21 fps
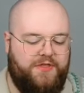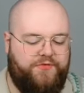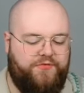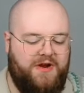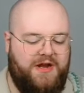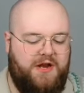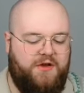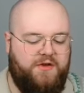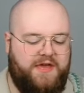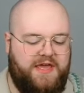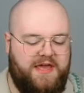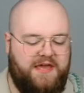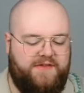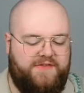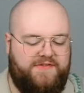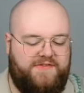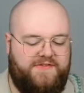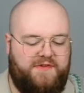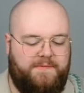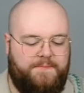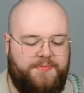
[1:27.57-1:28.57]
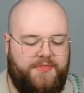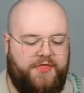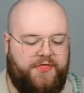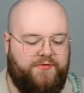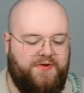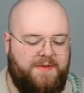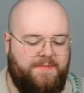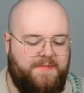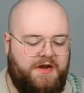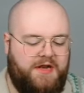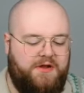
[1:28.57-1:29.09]
3 Lucius,
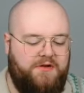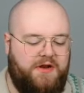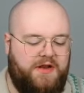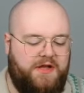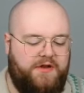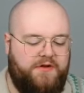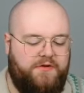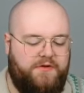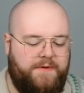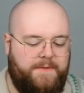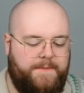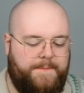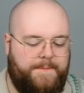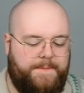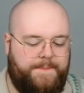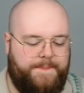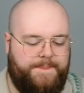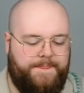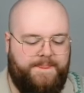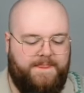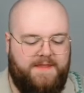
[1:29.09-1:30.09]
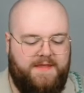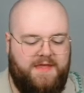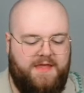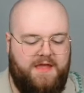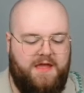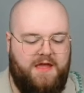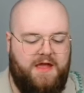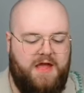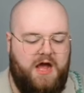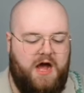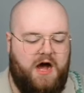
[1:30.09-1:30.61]
3 Malulu.
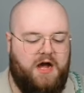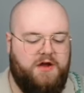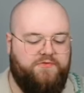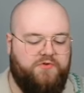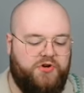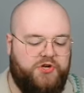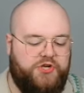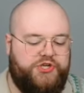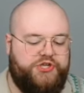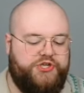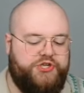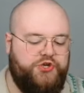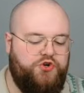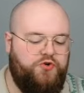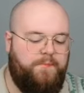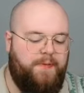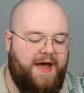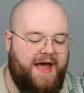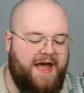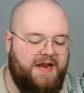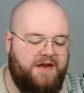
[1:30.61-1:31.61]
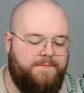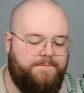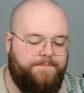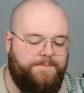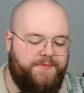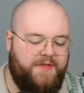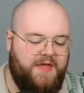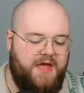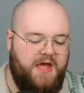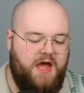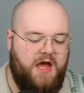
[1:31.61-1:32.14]
I run 2 Pan.
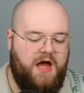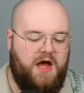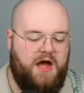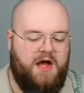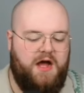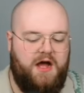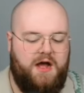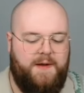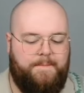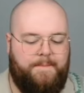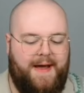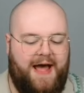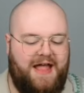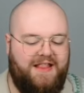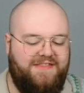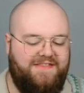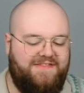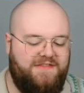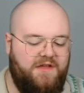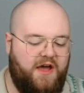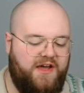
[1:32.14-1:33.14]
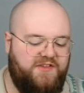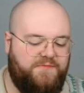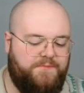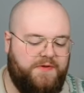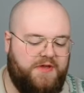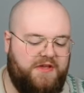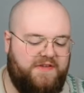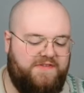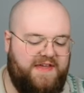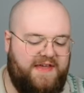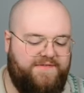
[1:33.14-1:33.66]
Pan's nice
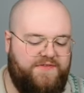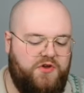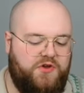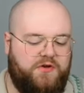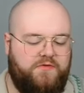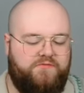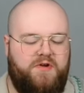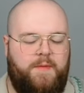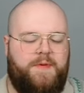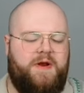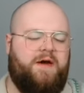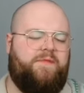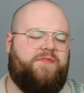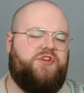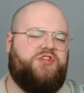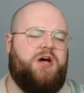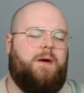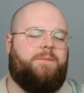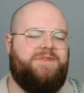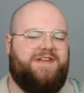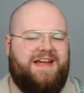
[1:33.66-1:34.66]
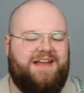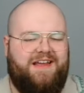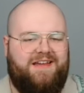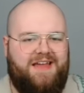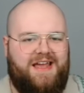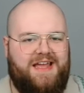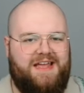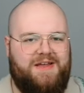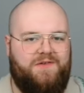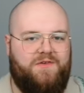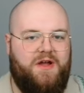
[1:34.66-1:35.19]
because if you can rip it off the top deck
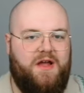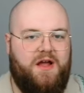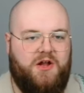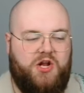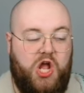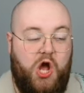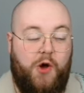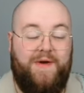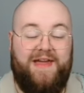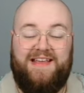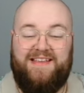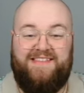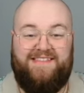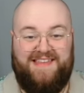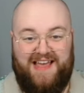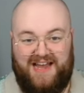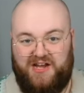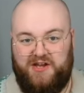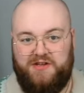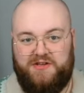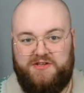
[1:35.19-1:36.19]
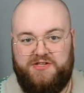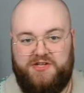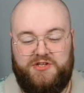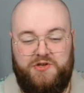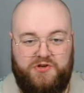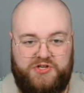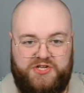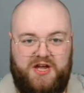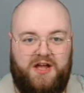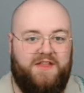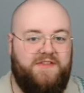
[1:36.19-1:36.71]
going second on
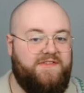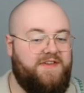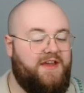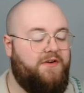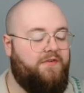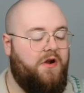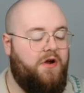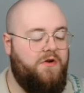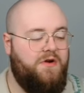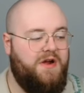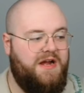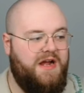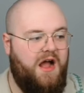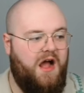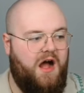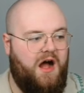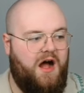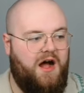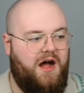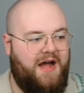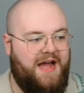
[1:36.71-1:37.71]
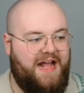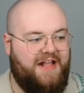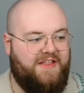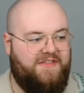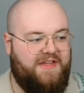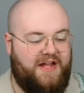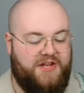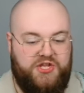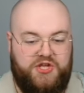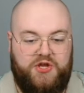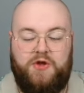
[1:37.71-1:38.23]
your turn 0,
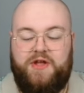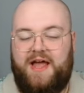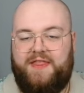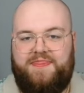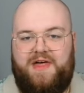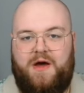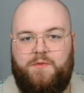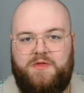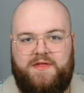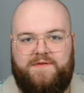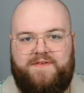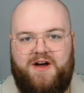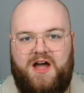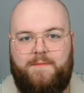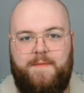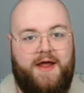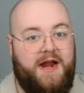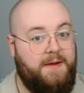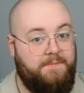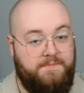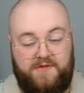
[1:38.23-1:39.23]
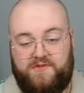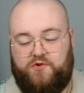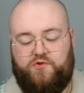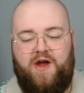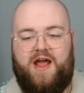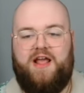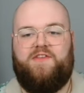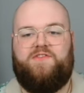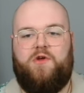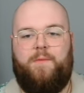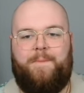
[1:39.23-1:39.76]
and you get that with the 5 mana, it's
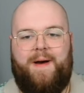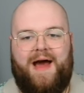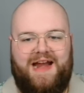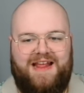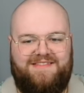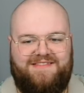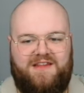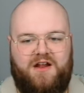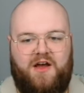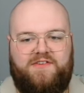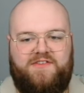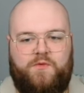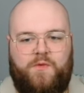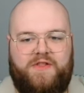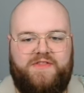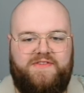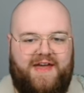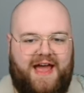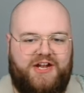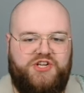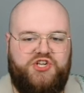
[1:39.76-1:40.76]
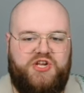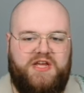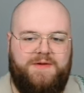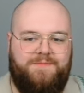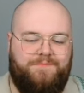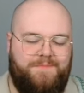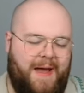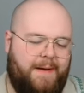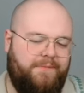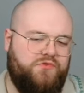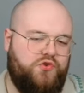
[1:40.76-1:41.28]
great. So Pan is a nicer one to actually
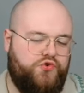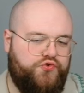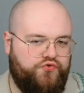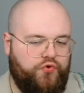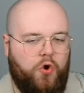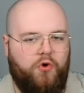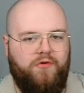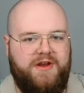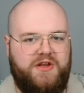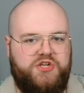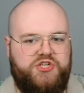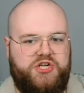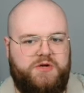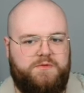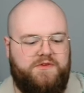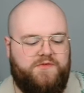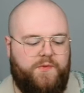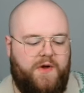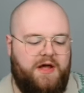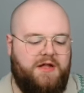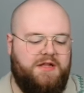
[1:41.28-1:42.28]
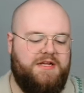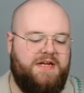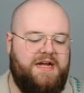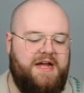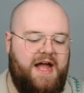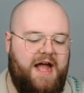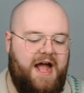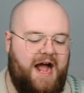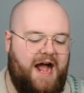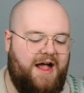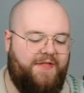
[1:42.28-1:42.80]
be able to draw into as well,
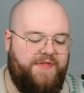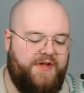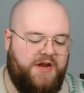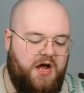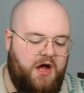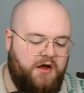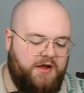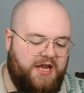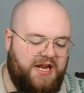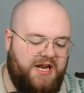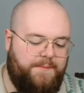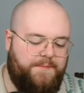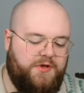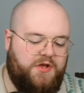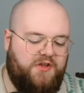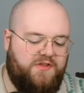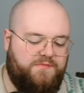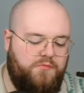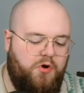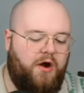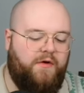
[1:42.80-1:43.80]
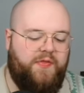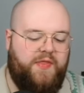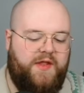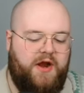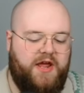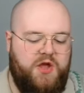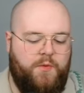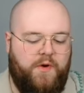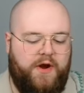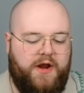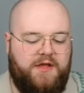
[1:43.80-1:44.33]
and then Urgula, because more often than
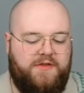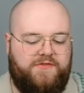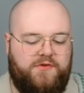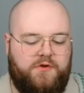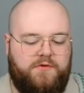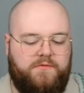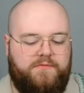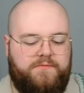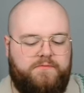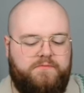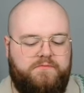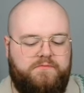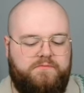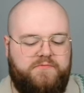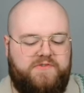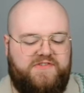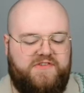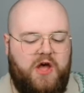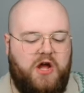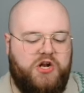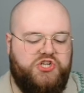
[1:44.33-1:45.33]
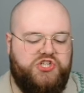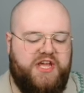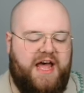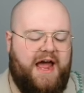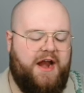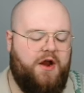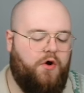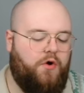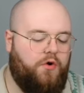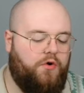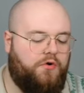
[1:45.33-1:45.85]
not you want to sort of search
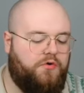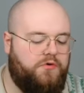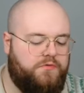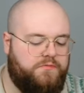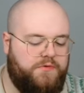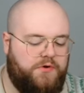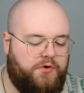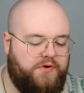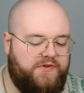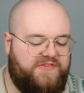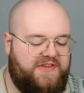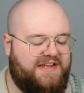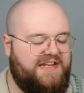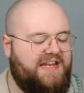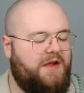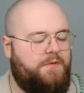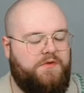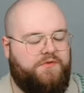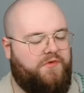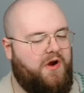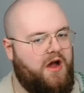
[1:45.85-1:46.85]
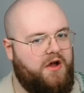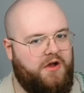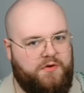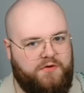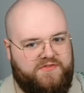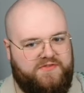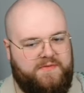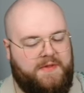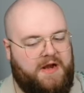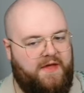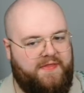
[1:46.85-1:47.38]
that or send it with Rahu
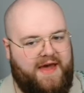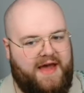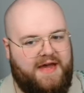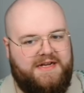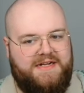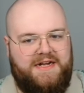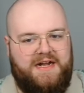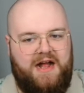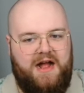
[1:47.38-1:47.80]
or something like that.